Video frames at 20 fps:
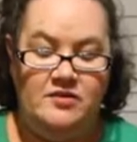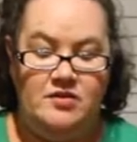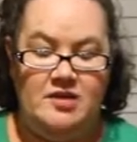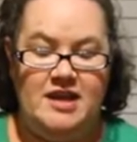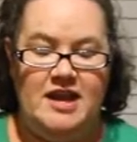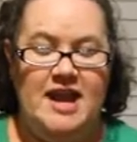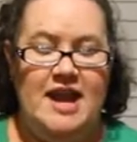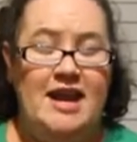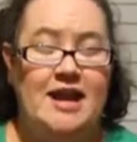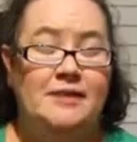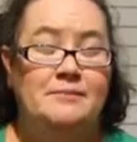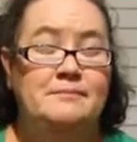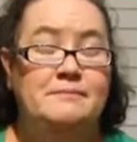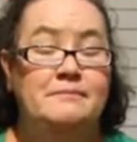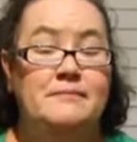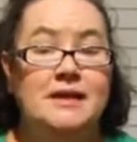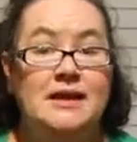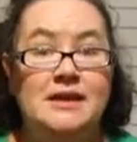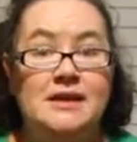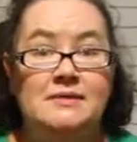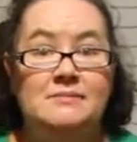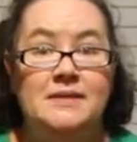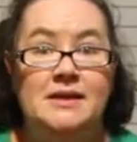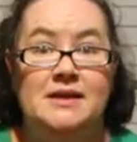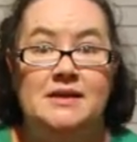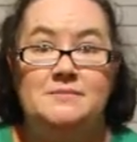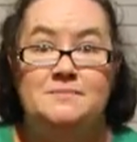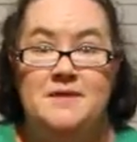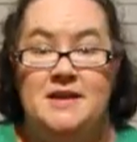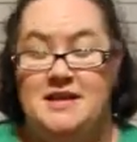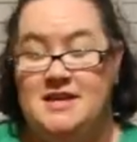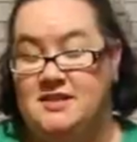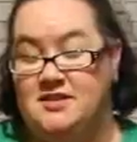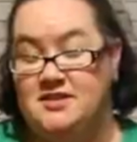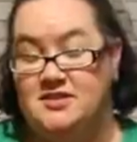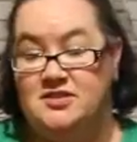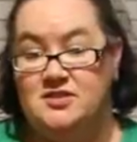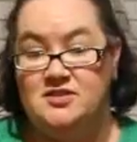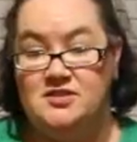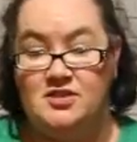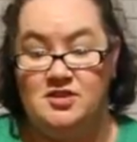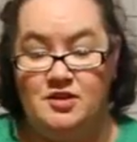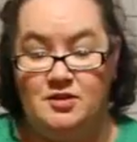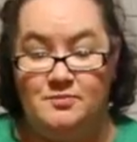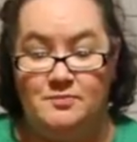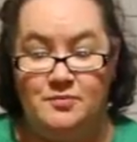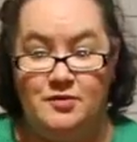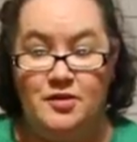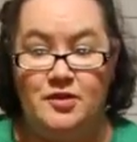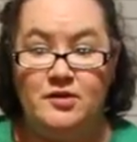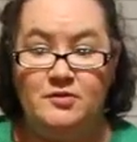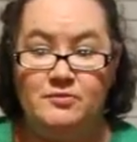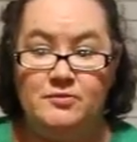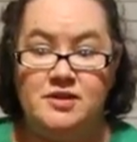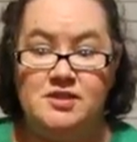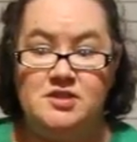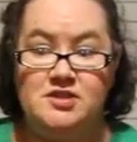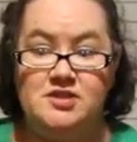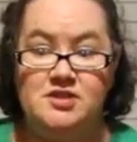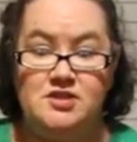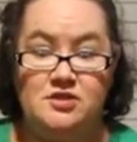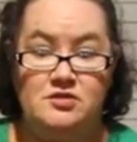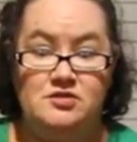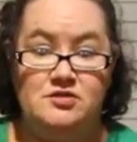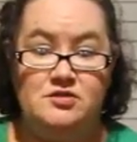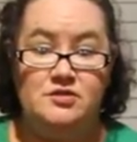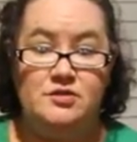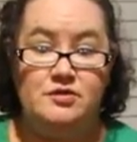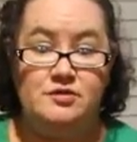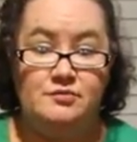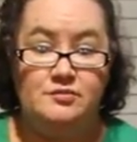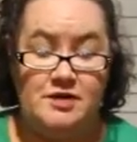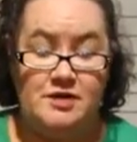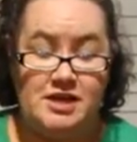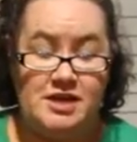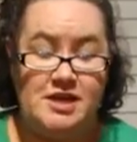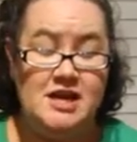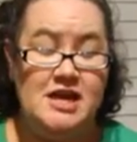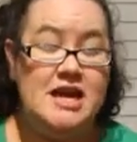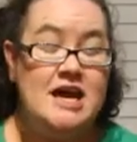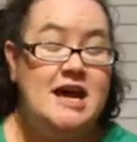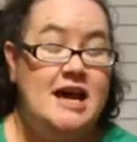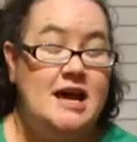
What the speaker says: you can add many, many pages to your book. We just showed you 3.